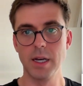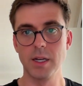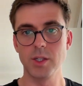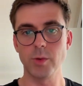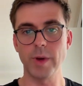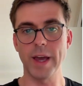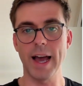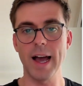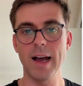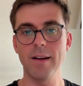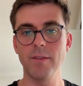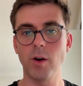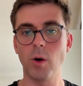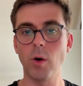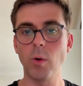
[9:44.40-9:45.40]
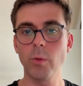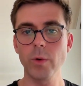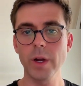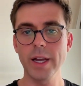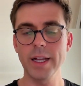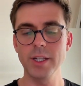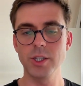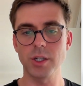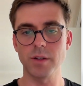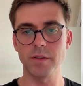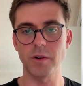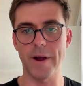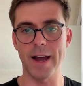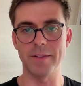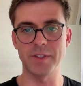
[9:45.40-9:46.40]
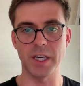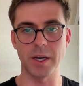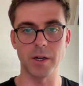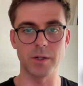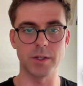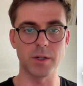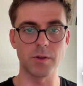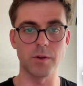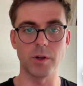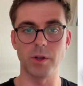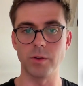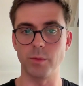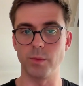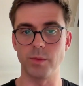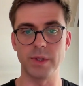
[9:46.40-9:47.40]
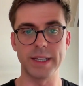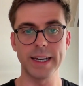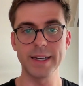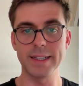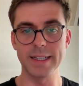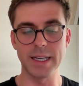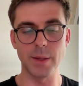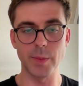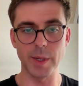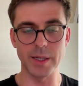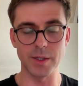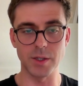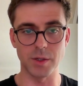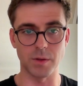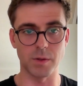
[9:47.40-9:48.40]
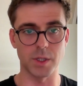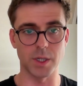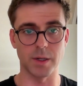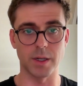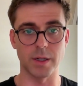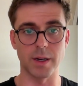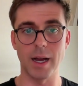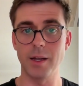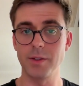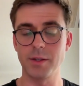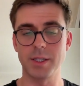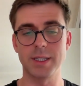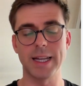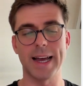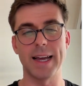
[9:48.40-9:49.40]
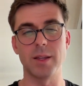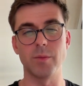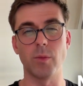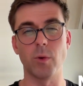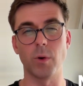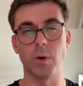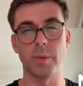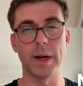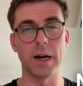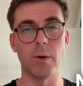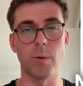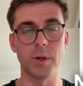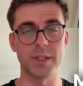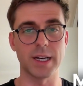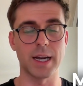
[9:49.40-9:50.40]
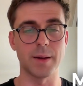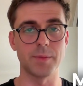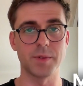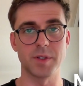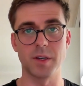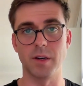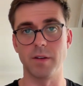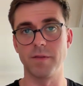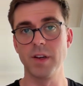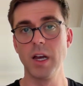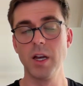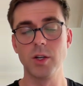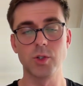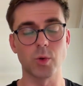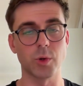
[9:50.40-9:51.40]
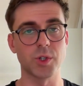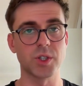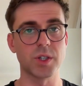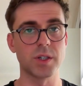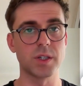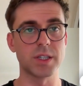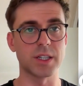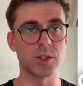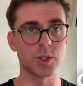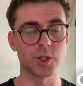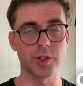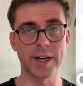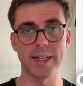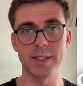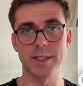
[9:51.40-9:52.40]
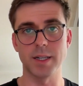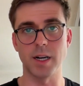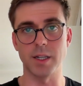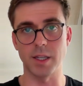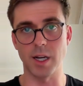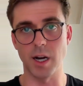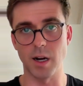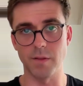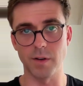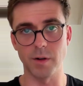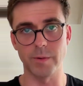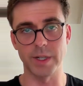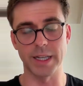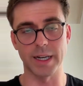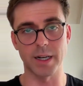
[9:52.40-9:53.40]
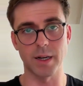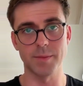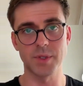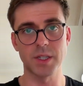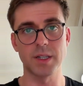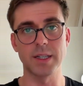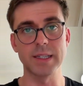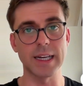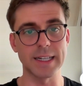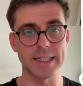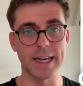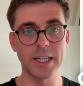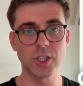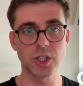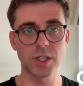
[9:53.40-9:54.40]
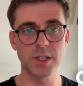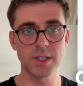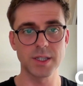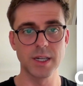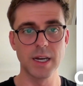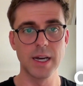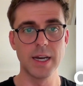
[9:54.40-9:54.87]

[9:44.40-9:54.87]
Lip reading: So we have a whole range of graphs here that you can dig deep into to understand more about what types of sources and trends to uncover when it comes to the citations.